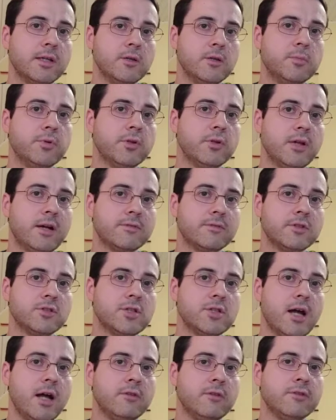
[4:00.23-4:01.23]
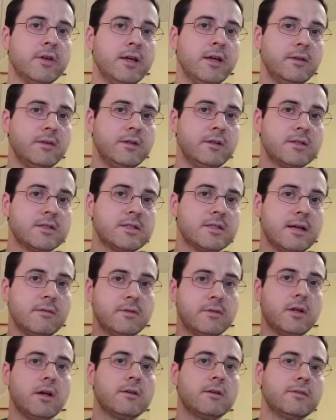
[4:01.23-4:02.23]
that you pulled off the shelf, there's
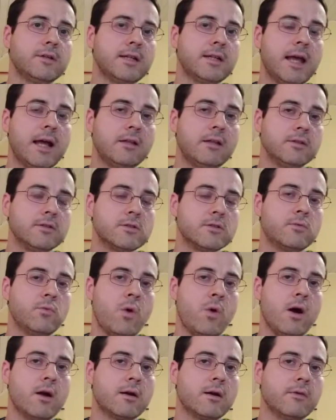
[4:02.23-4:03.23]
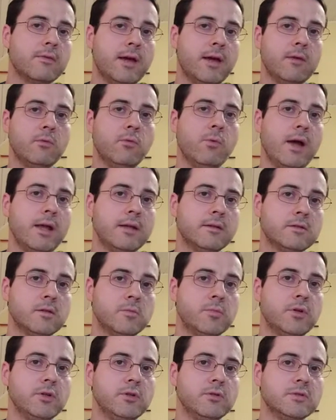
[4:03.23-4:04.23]
700 gallons of water that went to
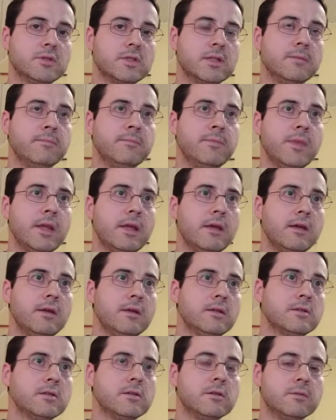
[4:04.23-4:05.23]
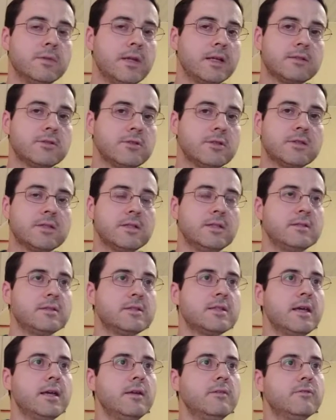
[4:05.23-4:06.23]
produce it. So that's just an
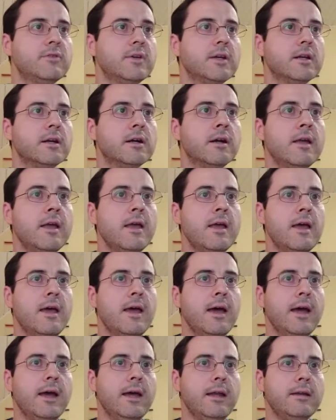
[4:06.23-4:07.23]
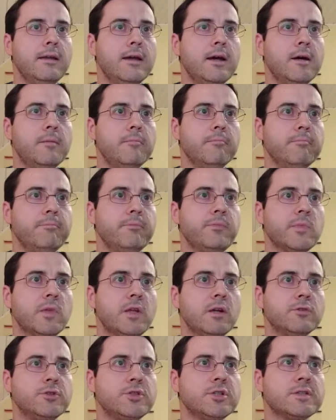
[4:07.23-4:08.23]
insane figure. And
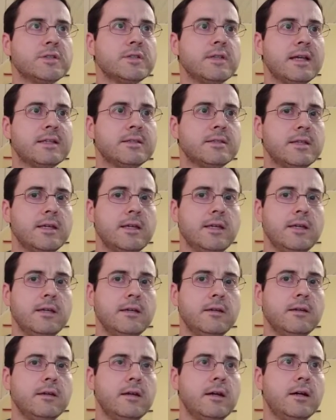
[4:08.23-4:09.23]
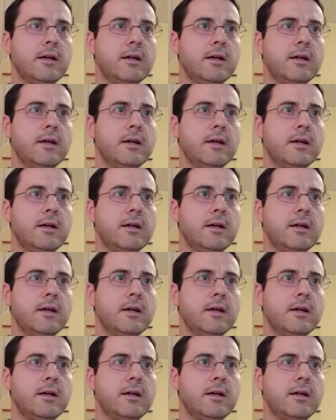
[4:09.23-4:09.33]
just as a